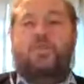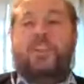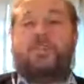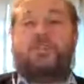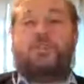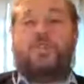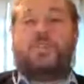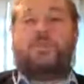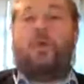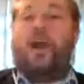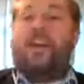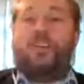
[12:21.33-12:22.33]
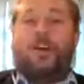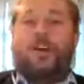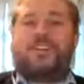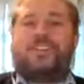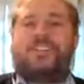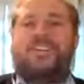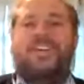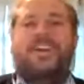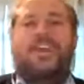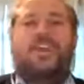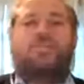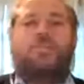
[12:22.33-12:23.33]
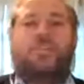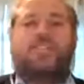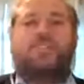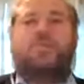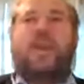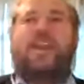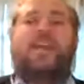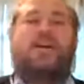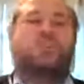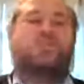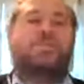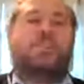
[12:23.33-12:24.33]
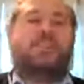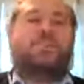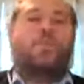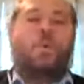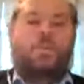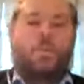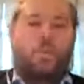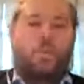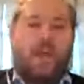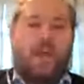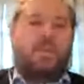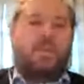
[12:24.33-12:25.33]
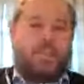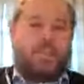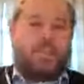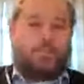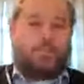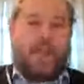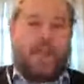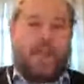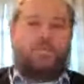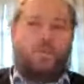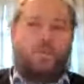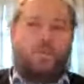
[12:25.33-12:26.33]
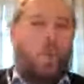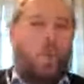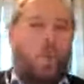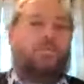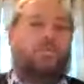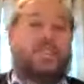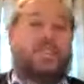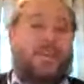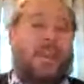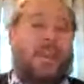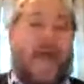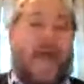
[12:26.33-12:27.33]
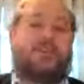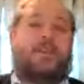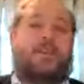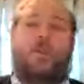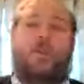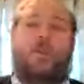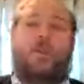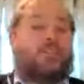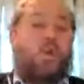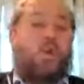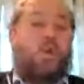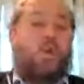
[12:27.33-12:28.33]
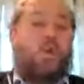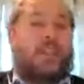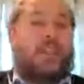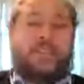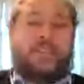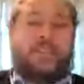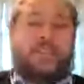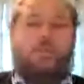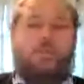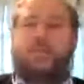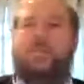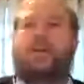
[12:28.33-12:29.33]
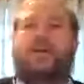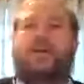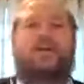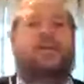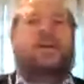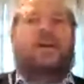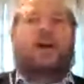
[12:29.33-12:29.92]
resource paradox, which is when a country is overwhelmingly supplied with one particular asset, whether it's oil like Saudi Arabia,